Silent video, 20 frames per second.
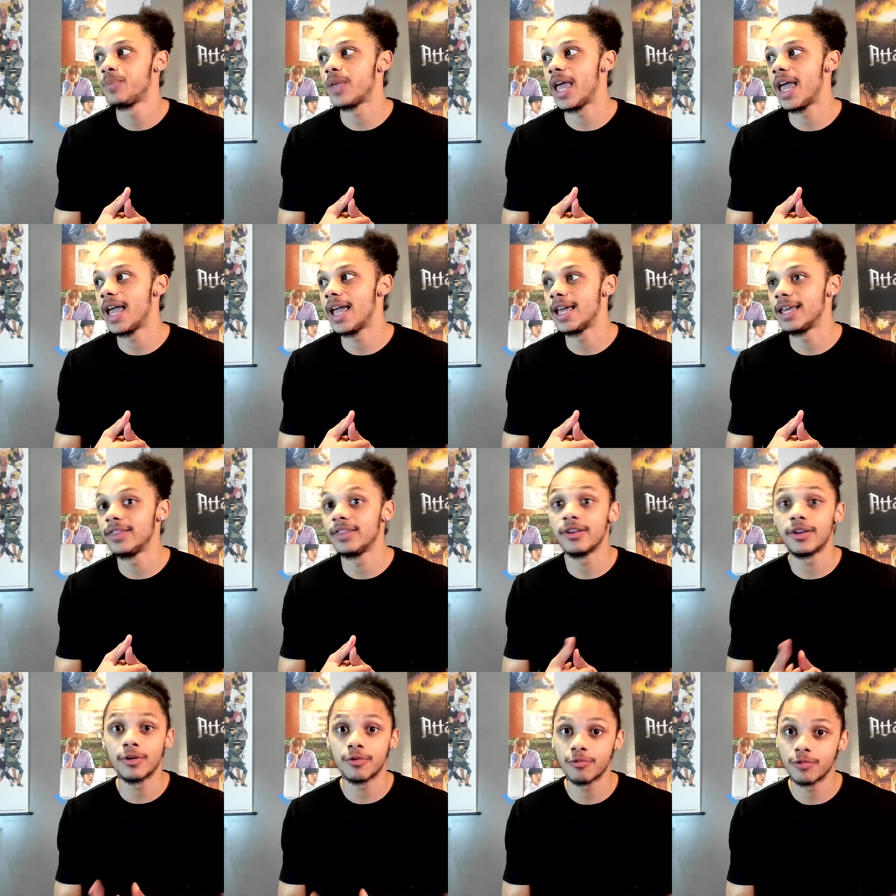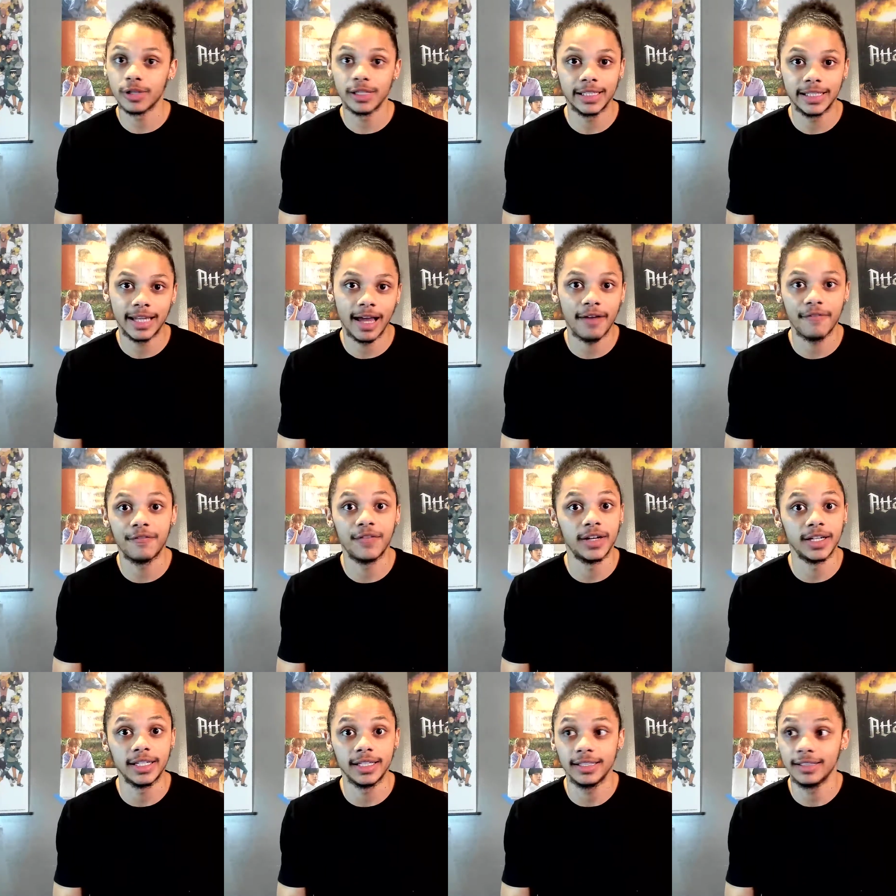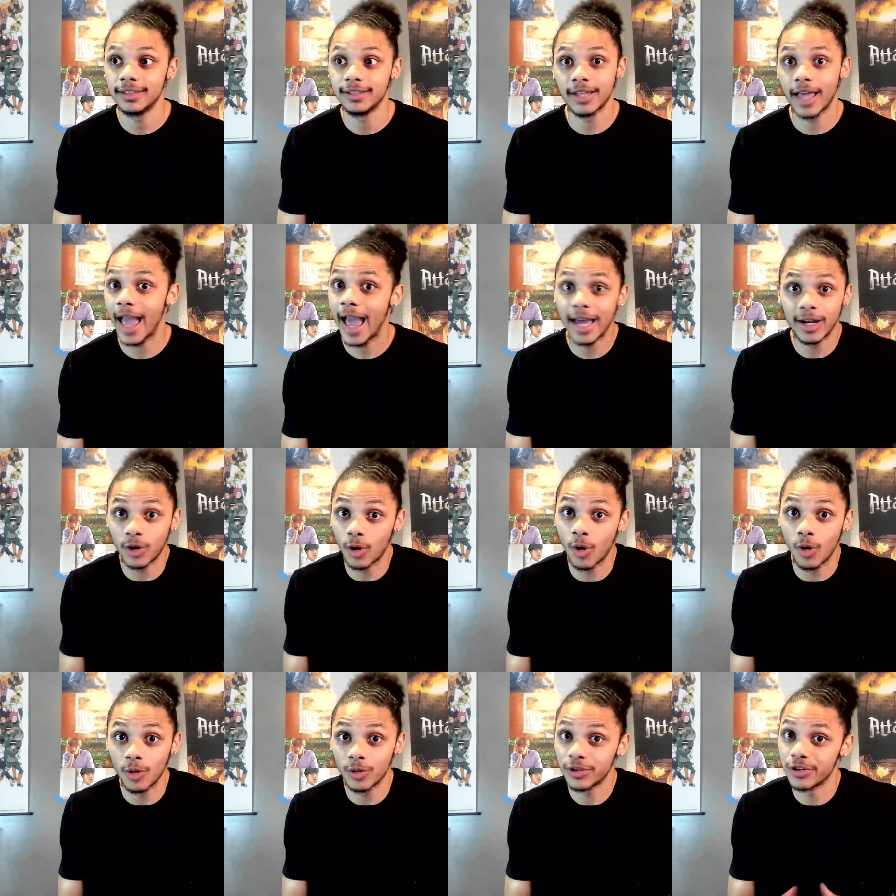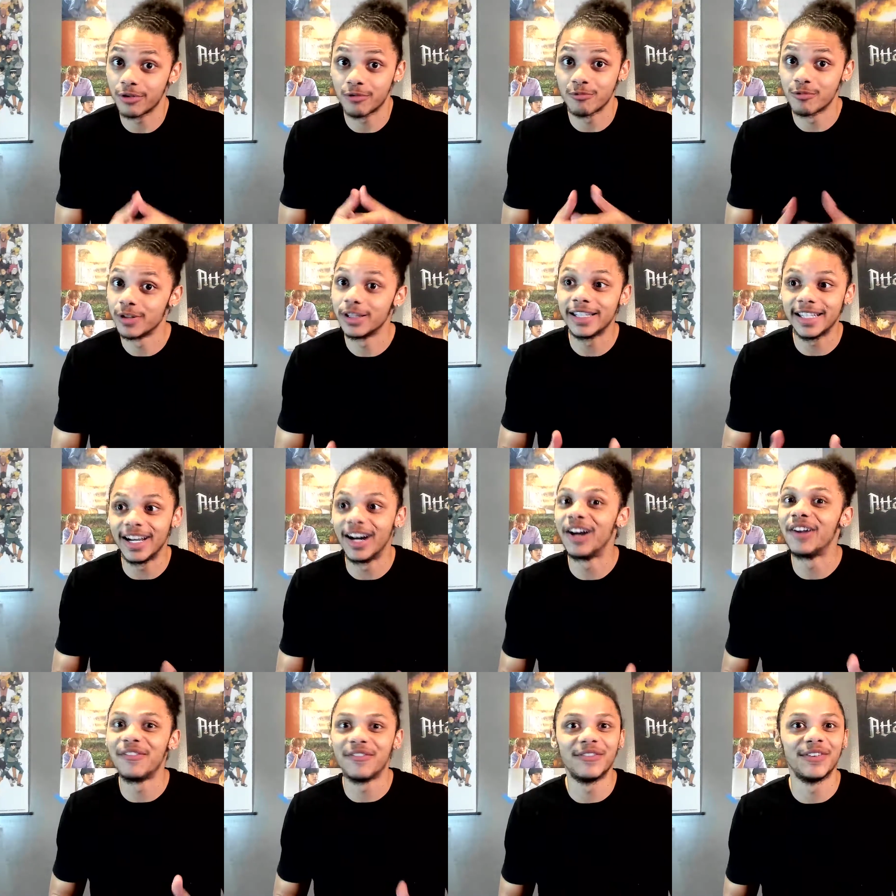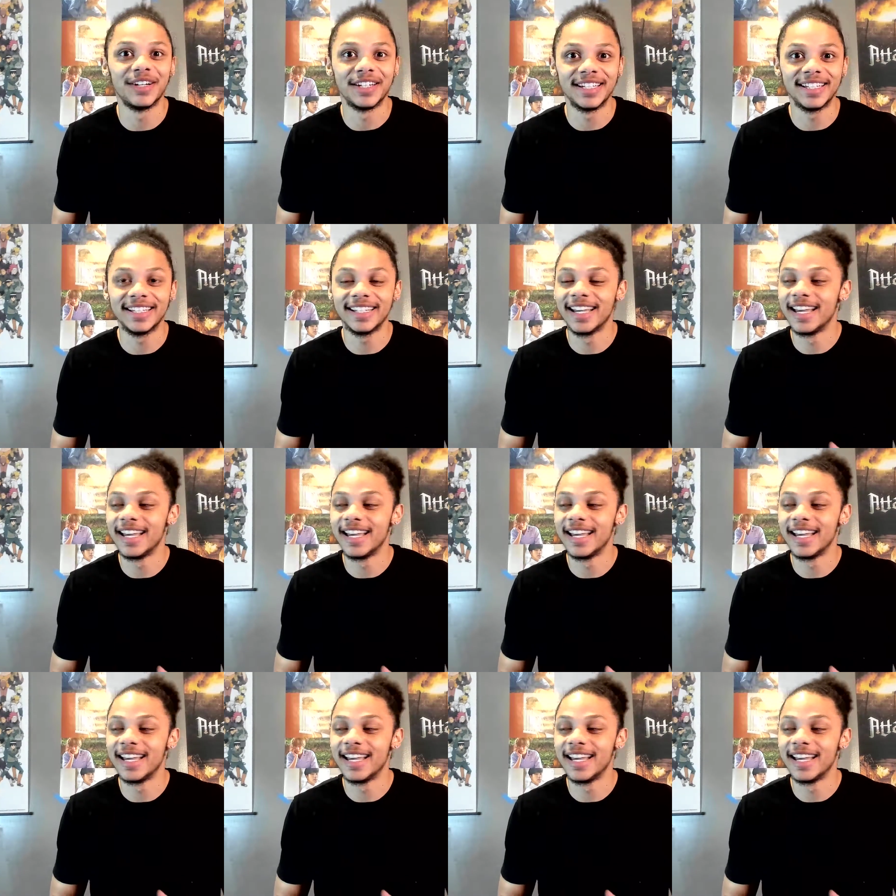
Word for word: and they're really not funny at all they're really unfunny